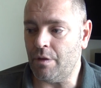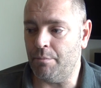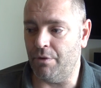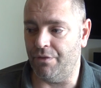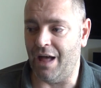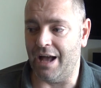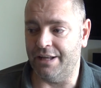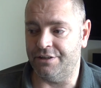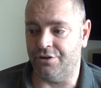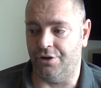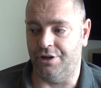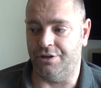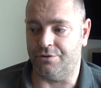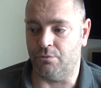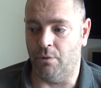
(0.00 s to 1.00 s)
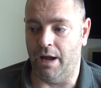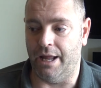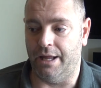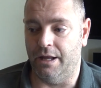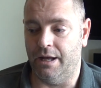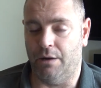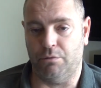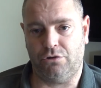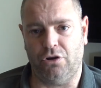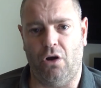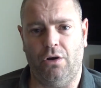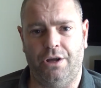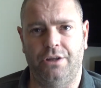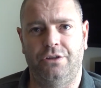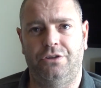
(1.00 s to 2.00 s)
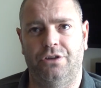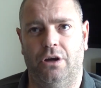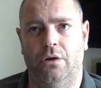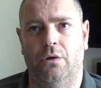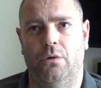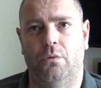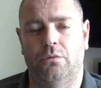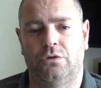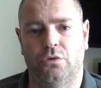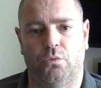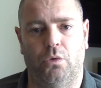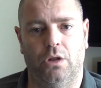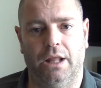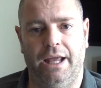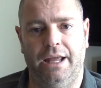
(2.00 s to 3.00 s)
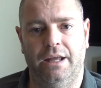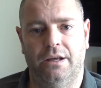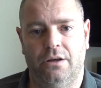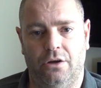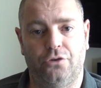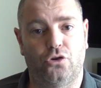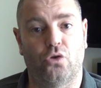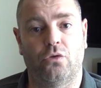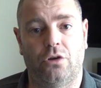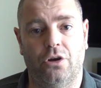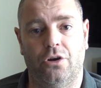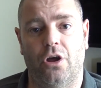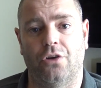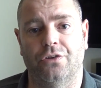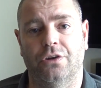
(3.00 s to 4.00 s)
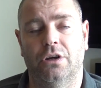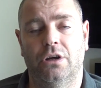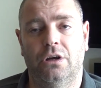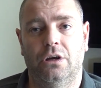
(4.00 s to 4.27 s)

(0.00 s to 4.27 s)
But that is on its way. I was talking to to Wooly Duncan on